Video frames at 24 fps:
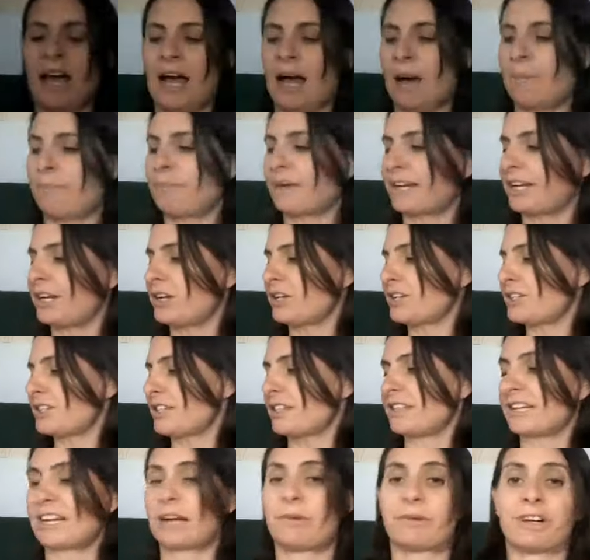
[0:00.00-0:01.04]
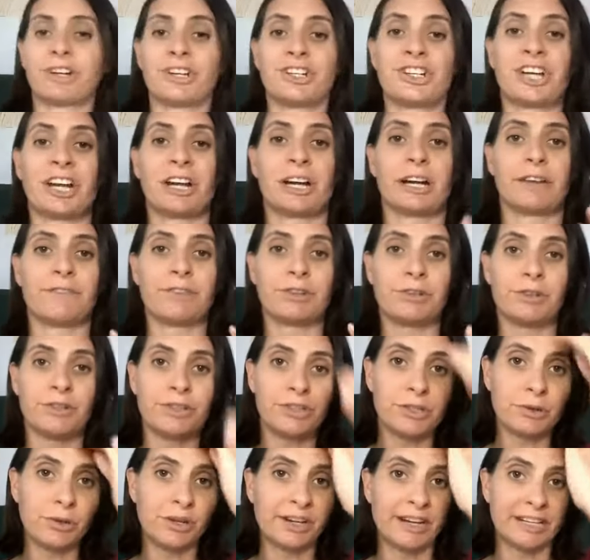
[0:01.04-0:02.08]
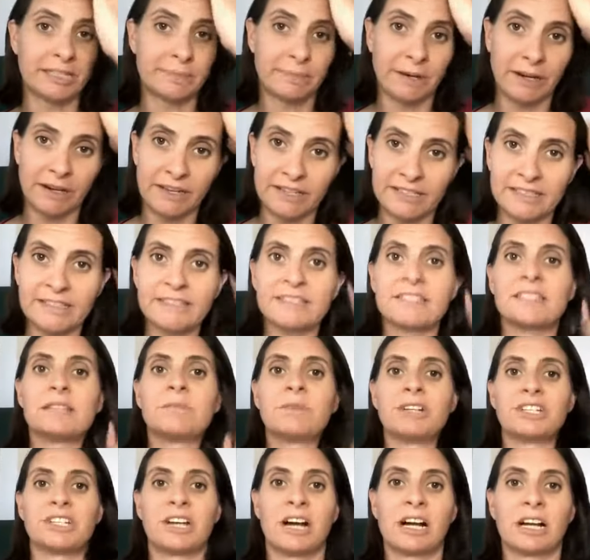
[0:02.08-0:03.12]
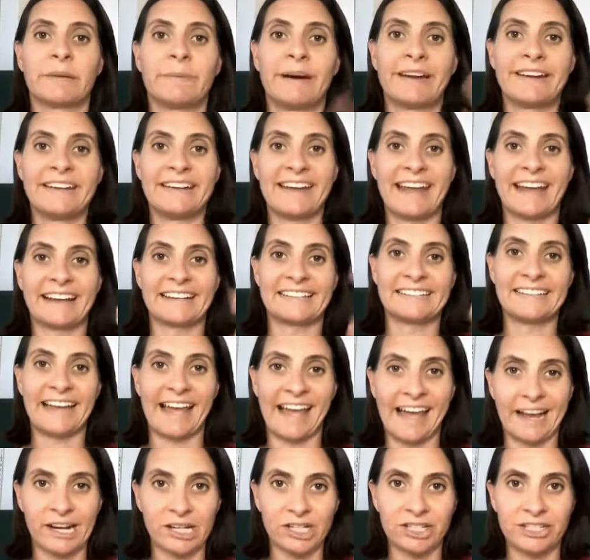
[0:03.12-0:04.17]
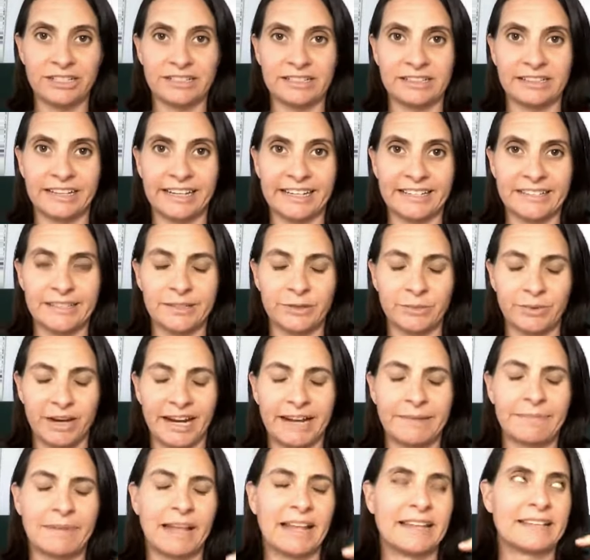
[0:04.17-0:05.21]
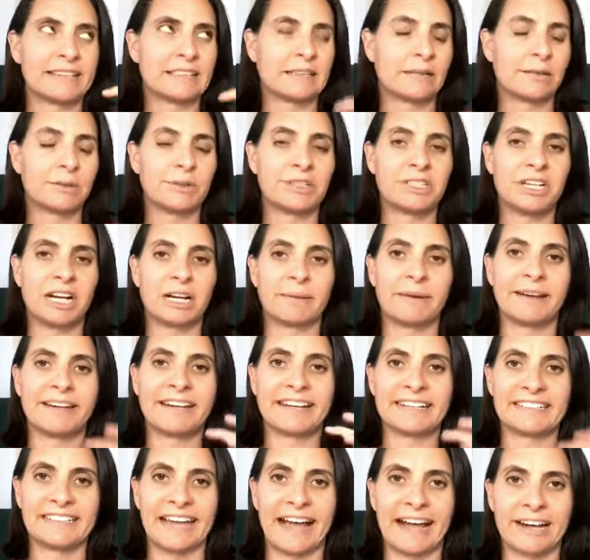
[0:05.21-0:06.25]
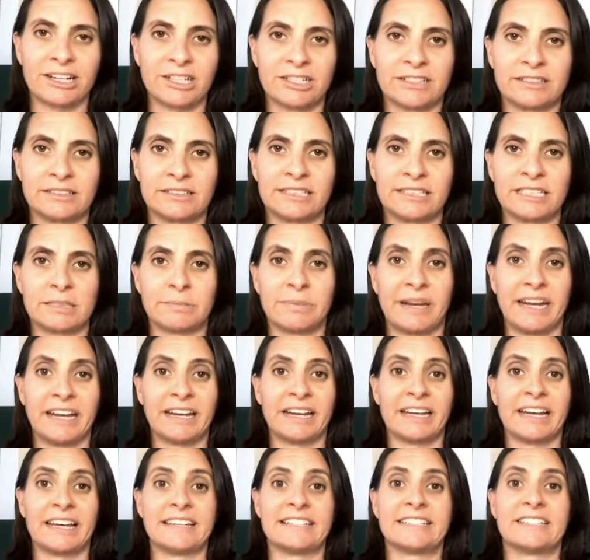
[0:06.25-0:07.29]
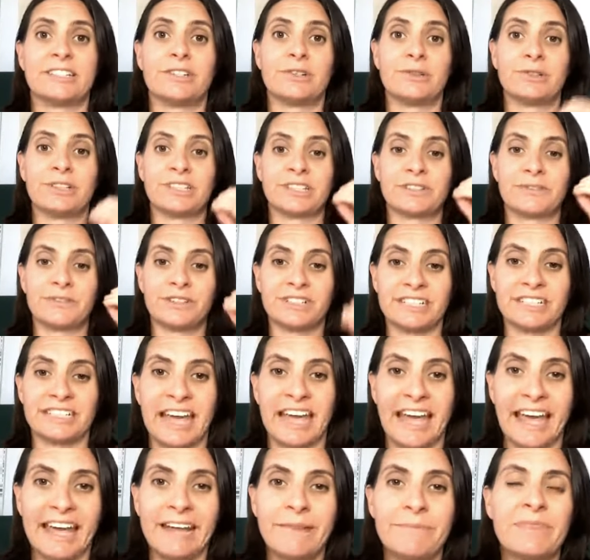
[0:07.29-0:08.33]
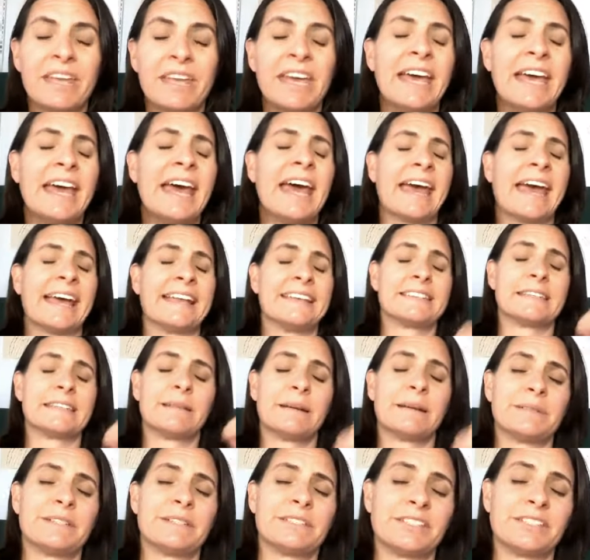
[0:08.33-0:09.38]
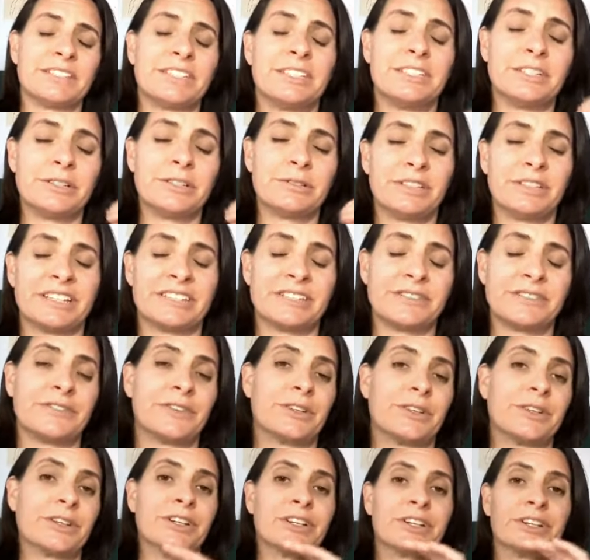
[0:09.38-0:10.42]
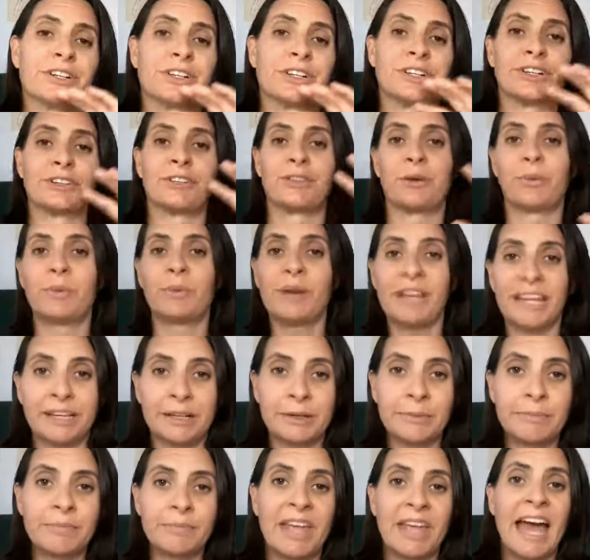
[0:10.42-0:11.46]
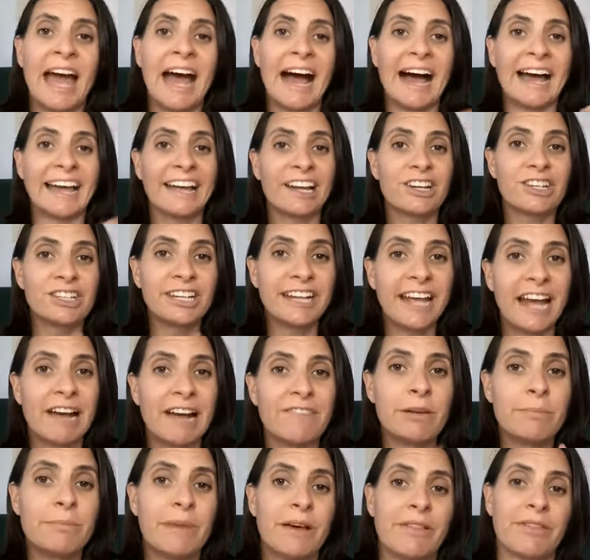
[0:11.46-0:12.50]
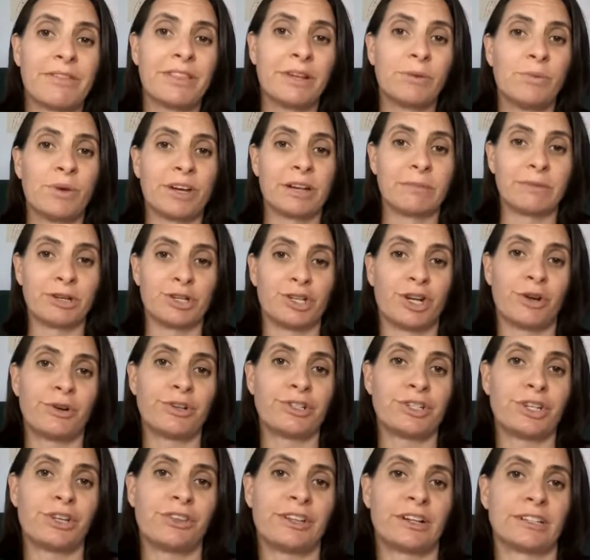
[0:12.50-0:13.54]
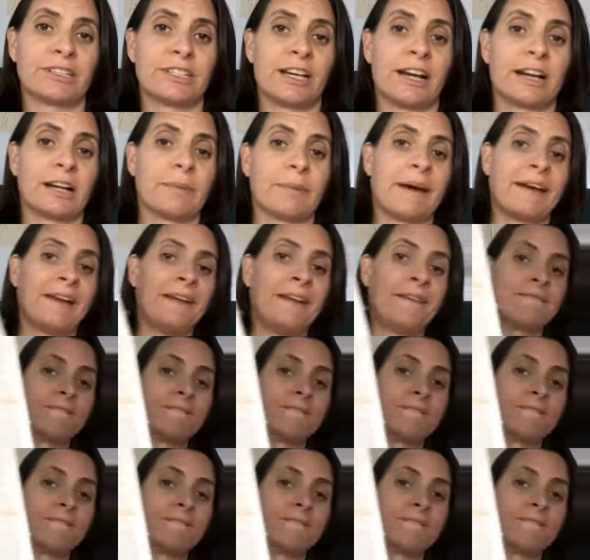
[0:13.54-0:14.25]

But here's the thing I want to share. If you use the Organized Parent system, we talk about next actions list, right? And sometimes we talk about next actions list being a to-do list for today, and sometimes it's a to-do list for the week. I actually have a monthly one. I'm going to show it to you, then I'll talk about it.